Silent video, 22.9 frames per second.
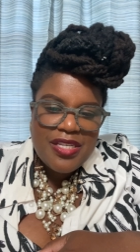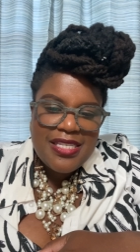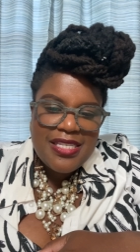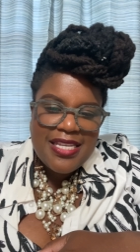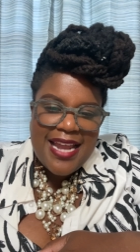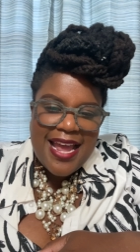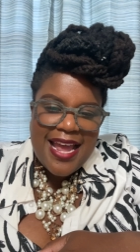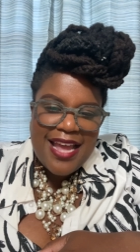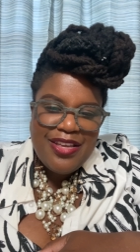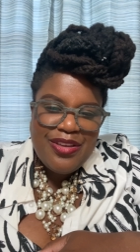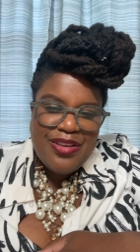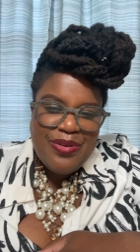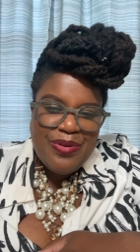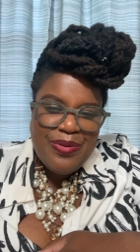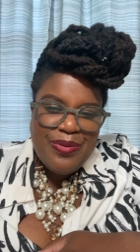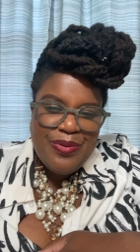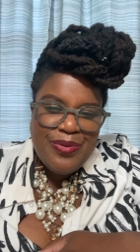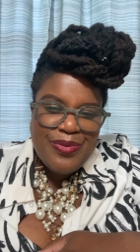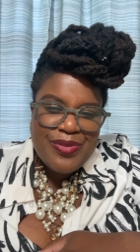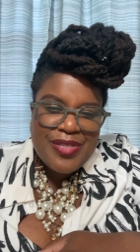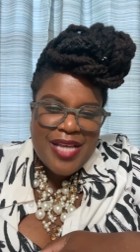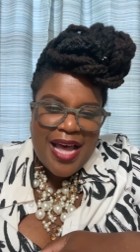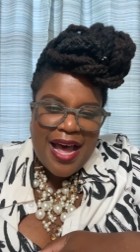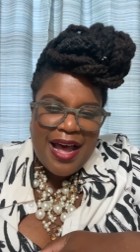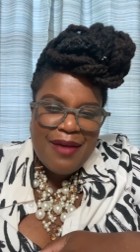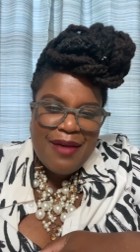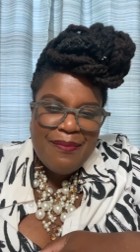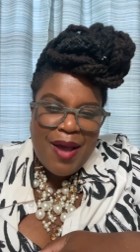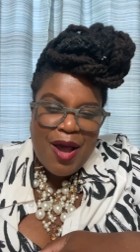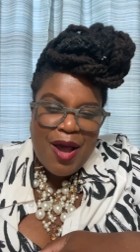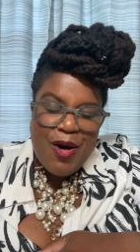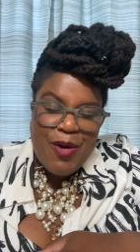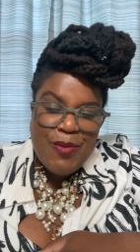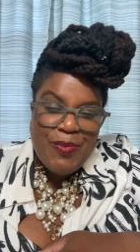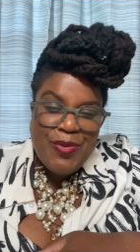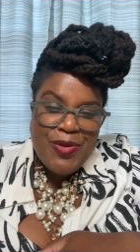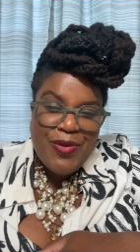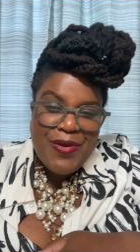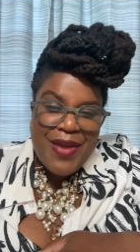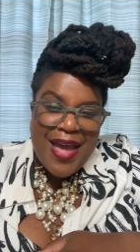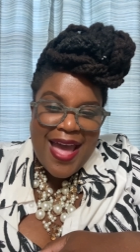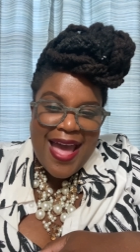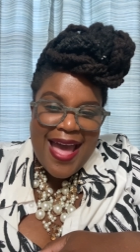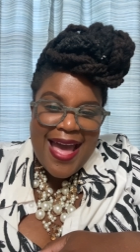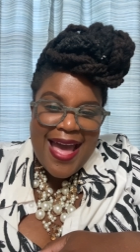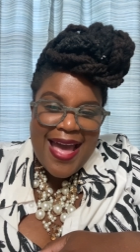that I use. Um, I hope you
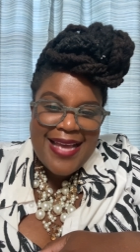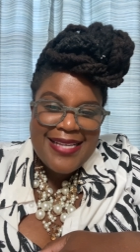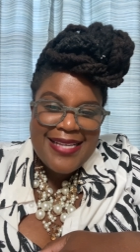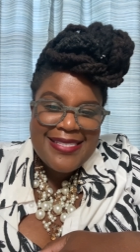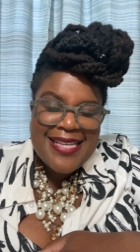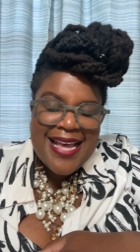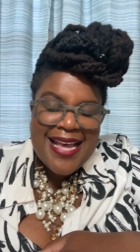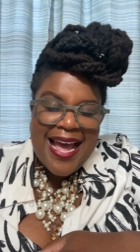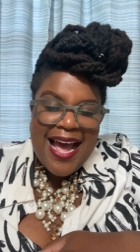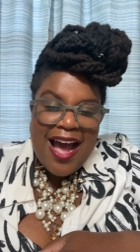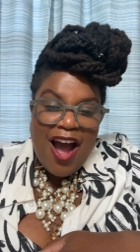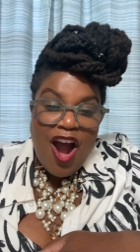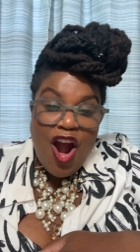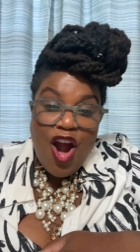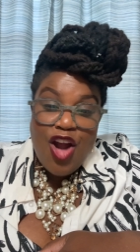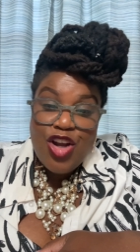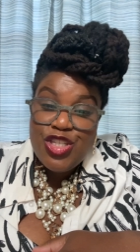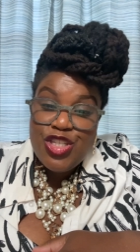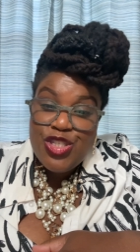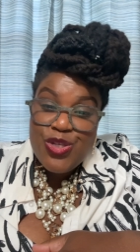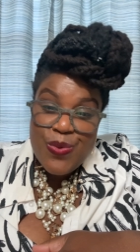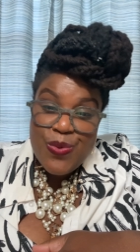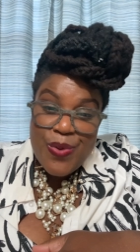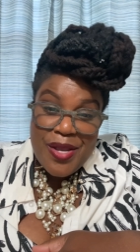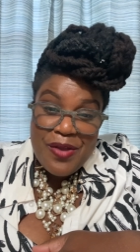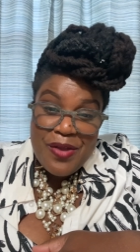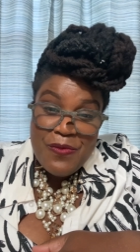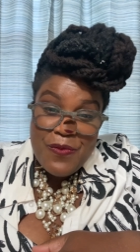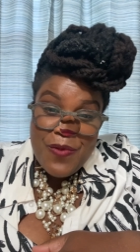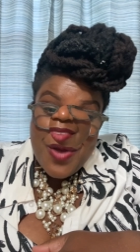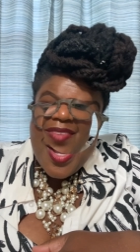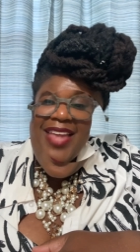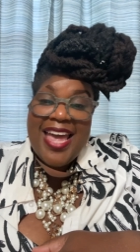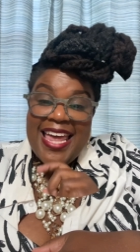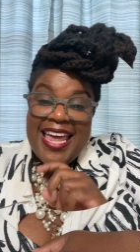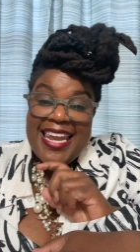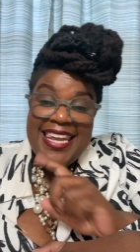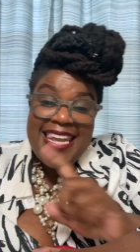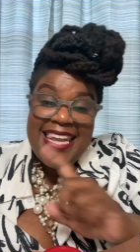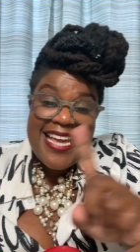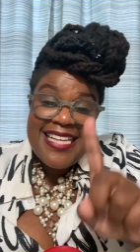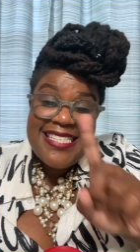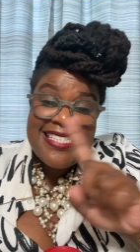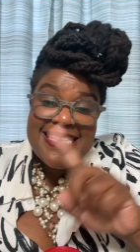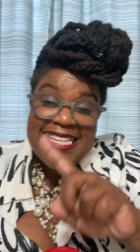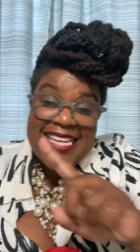guys are doing well.
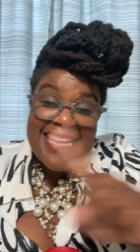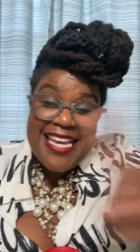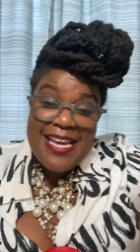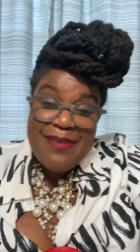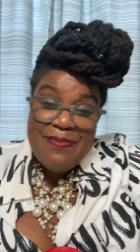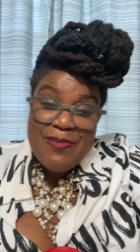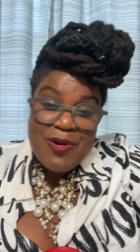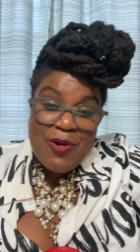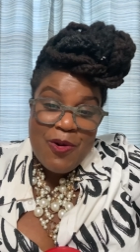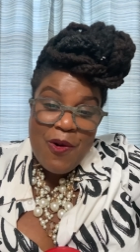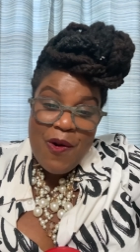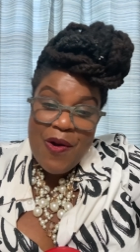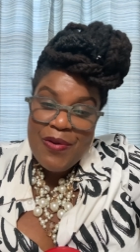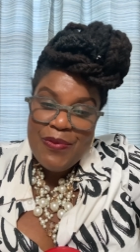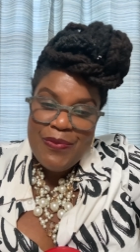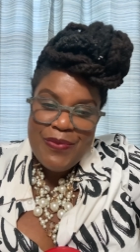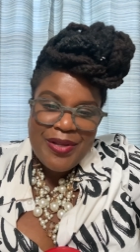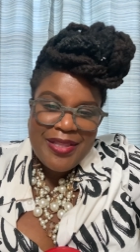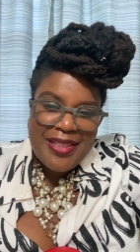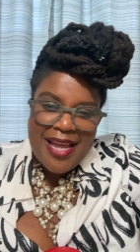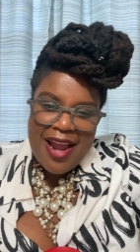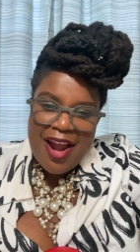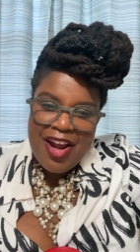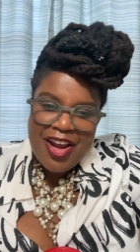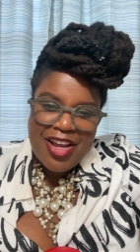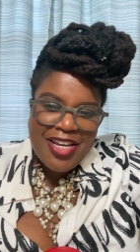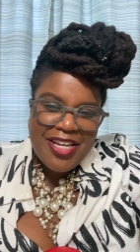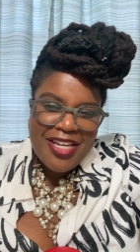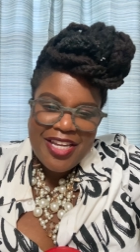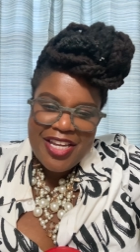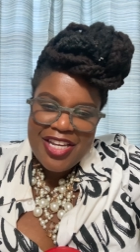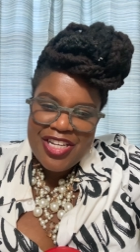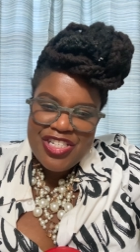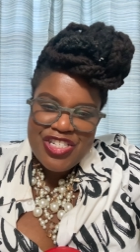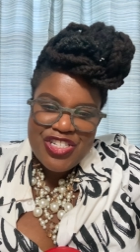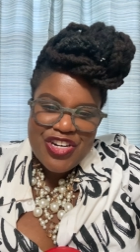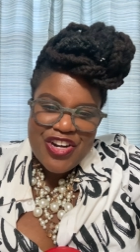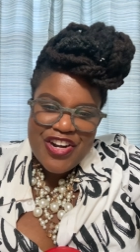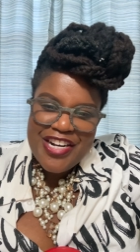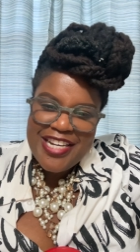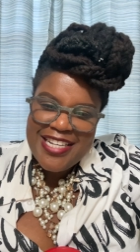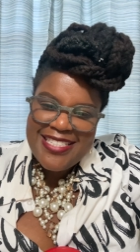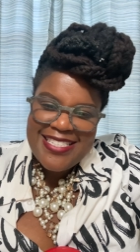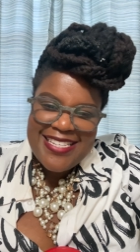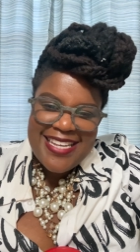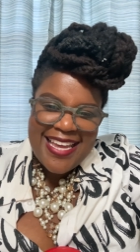Let's keep going with our cooking
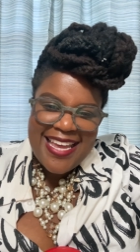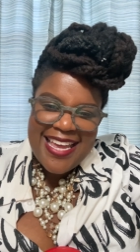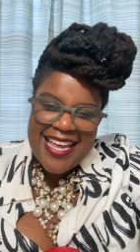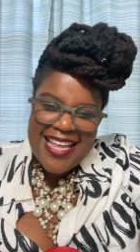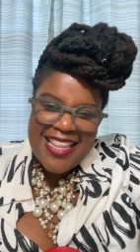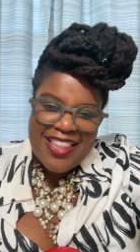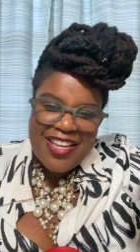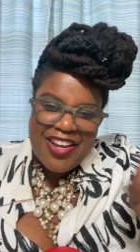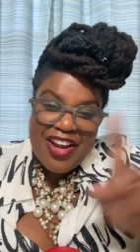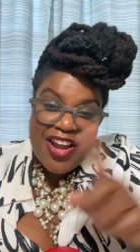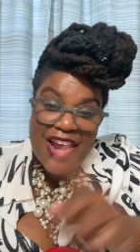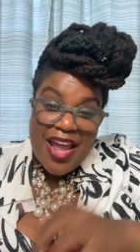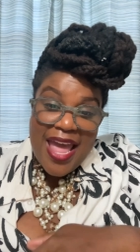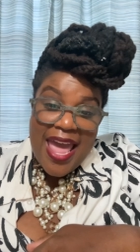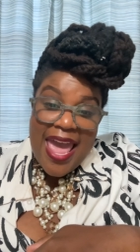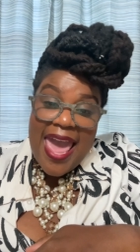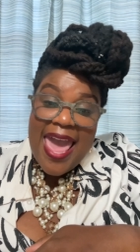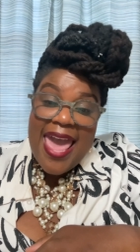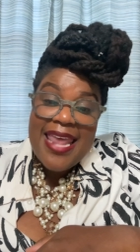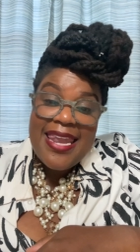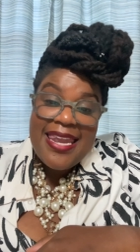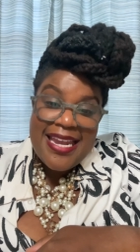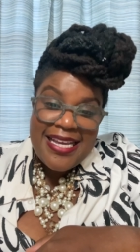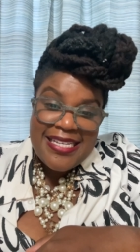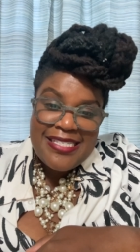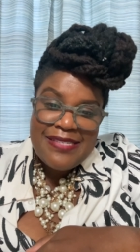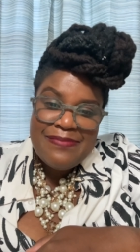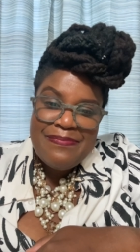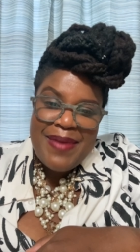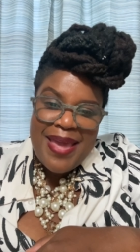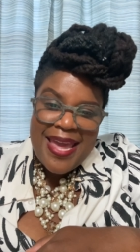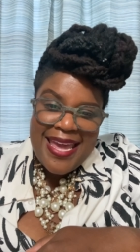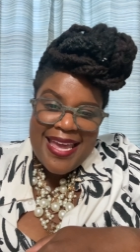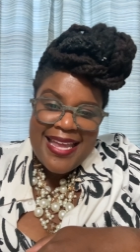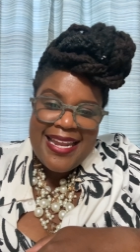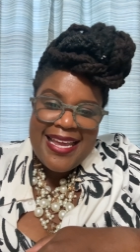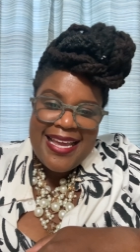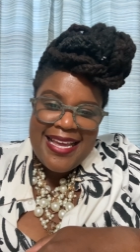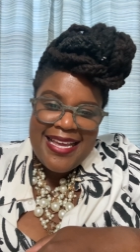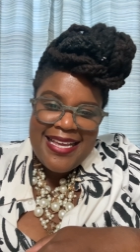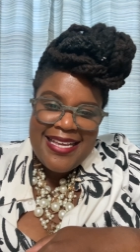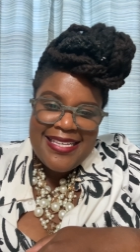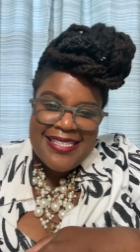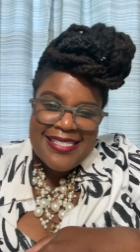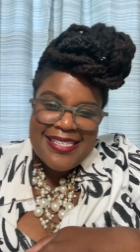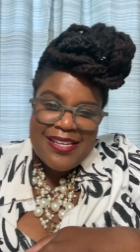journey together, and let's make it
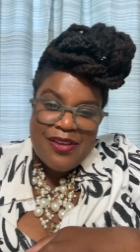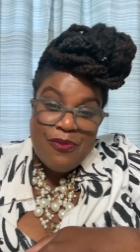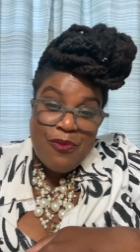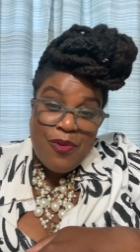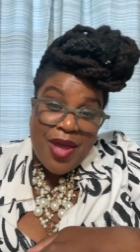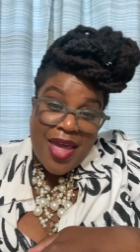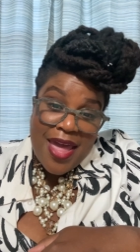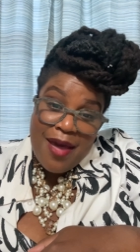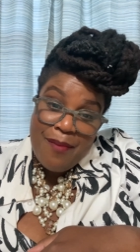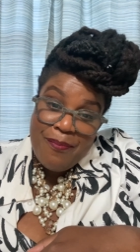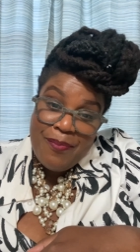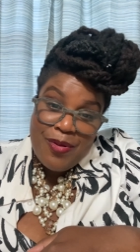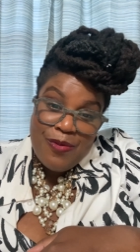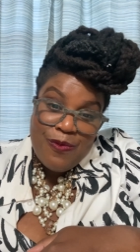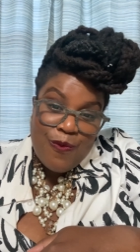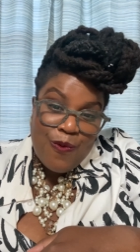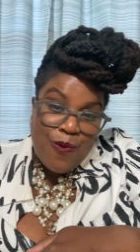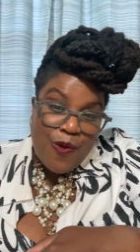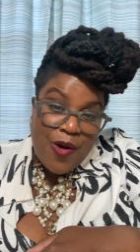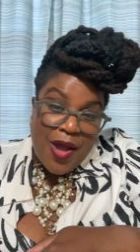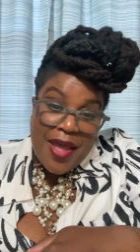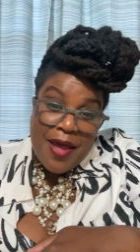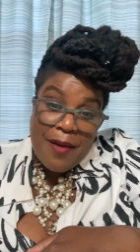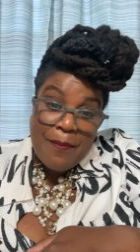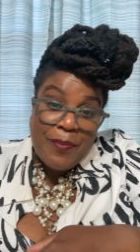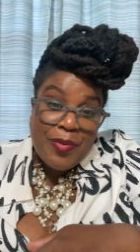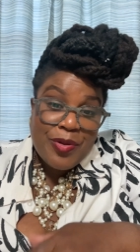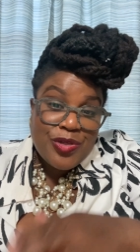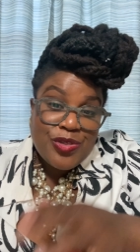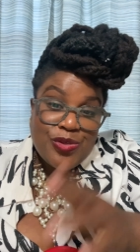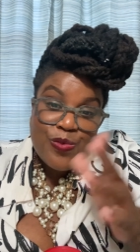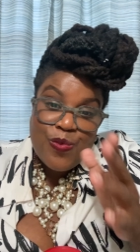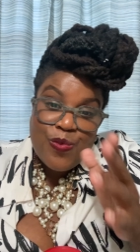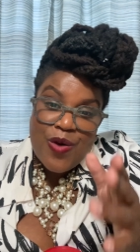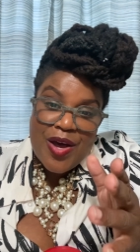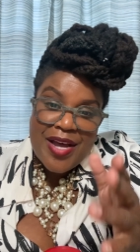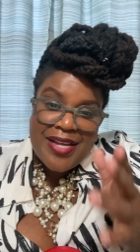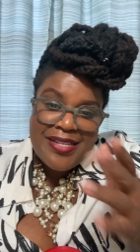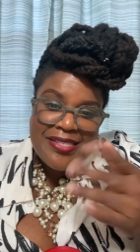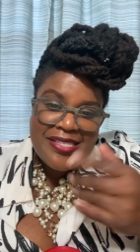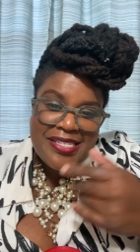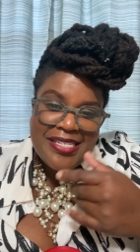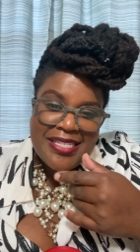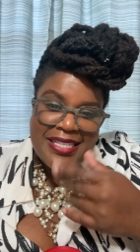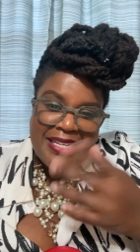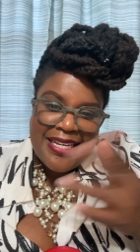easy. We helping helpers one
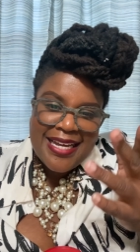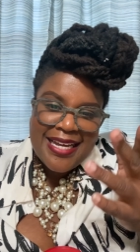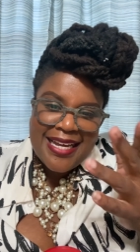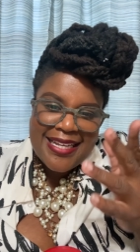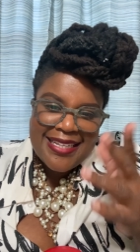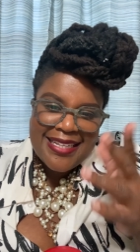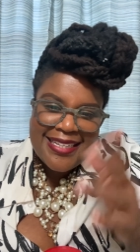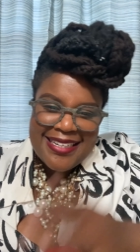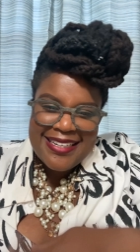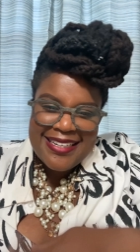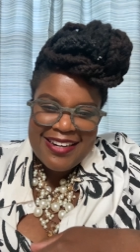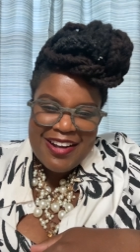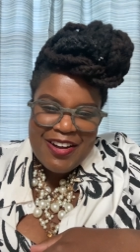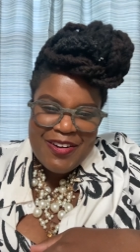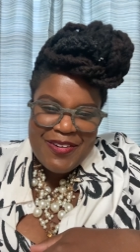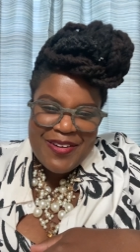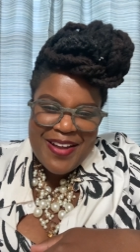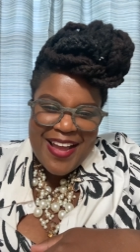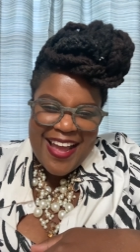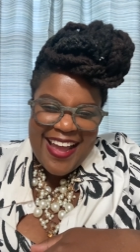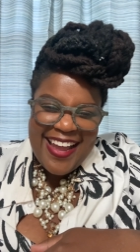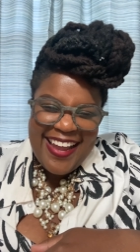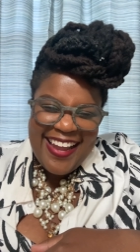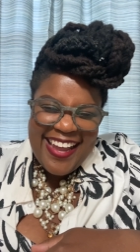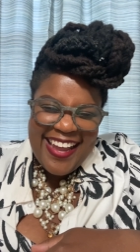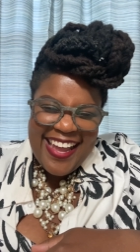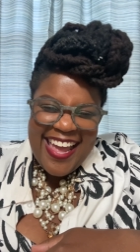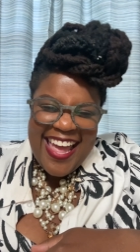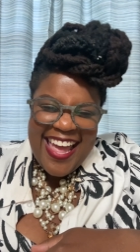to the other, okay?